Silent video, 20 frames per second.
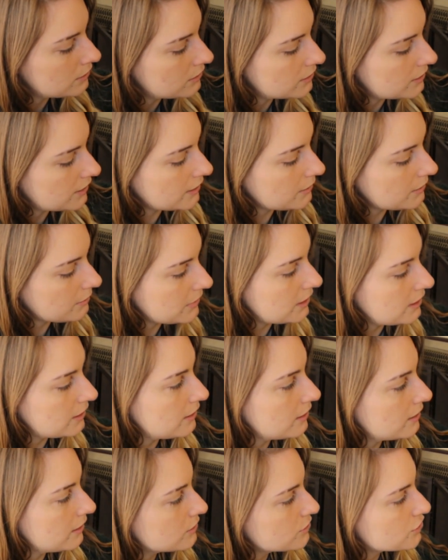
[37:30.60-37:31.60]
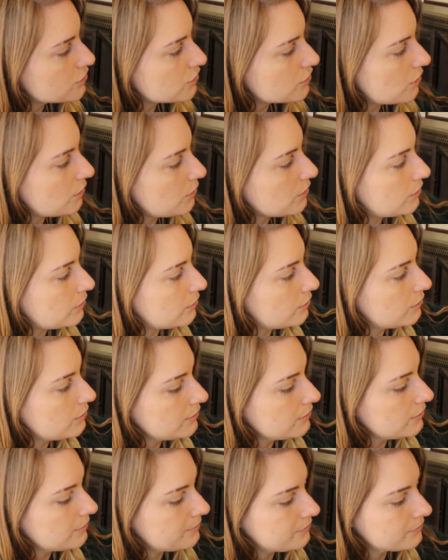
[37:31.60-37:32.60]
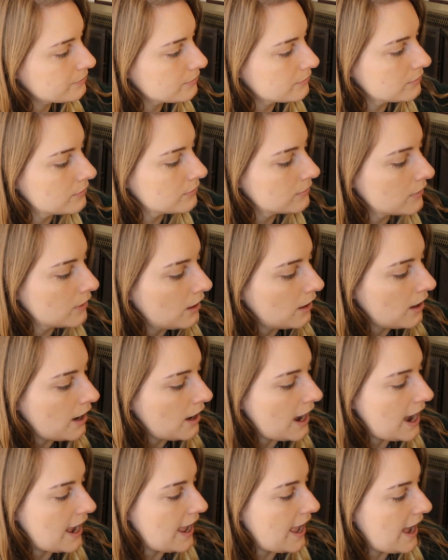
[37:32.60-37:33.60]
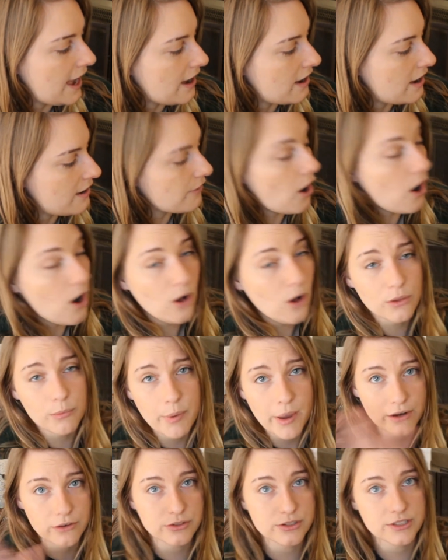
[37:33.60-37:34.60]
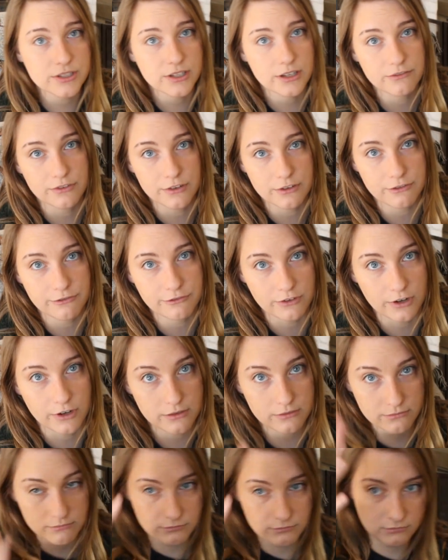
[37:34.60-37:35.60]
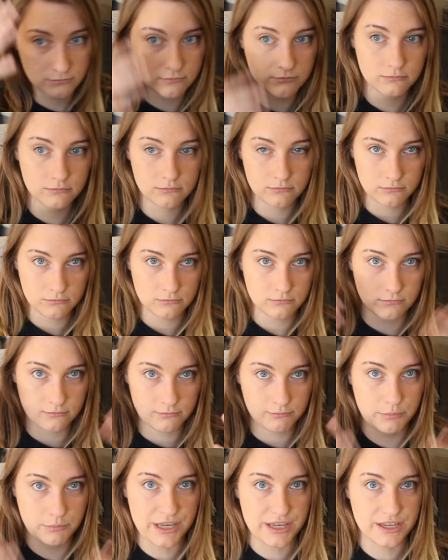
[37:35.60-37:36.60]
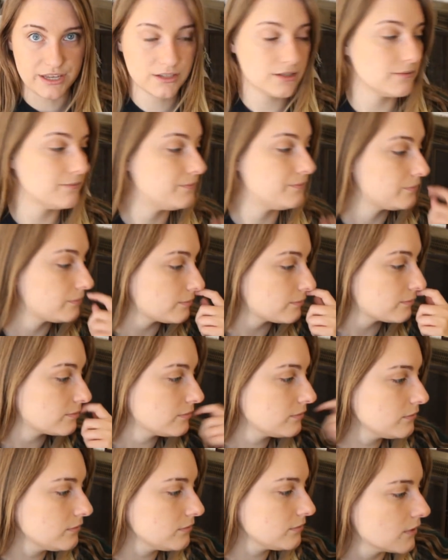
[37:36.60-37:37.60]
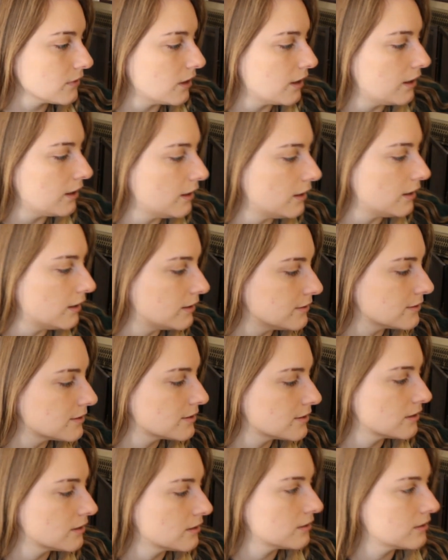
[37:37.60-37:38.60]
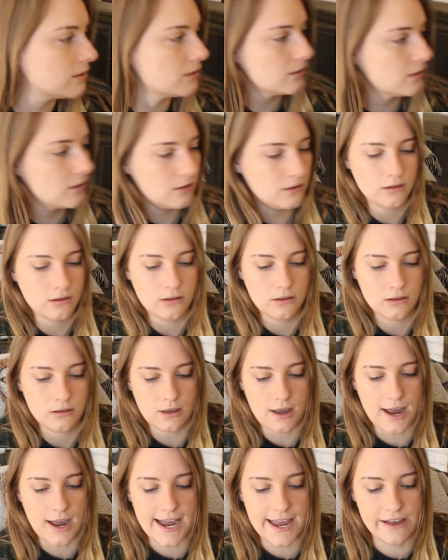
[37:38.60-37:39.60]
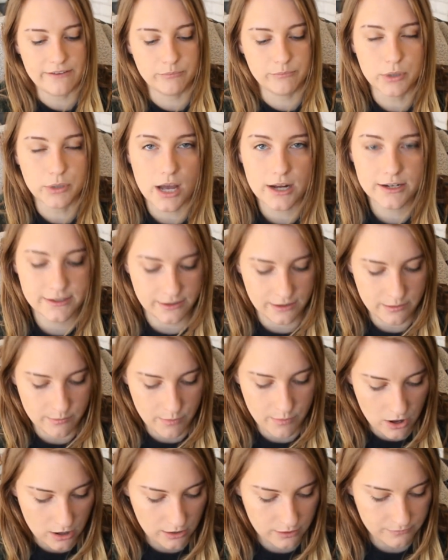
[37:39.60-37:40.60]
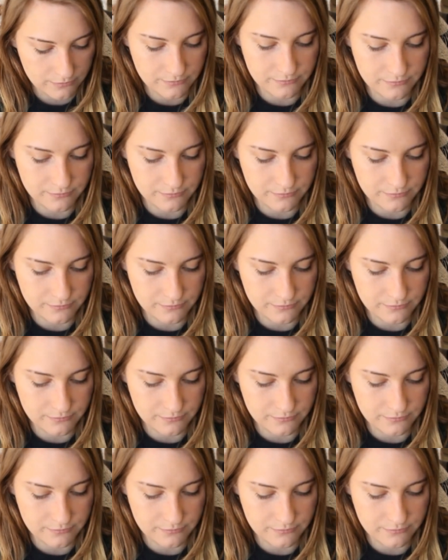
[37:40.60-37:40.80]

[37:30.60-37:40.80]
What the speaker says: Let me show you. I have all the panels done for the front piece, and I have blocked them all.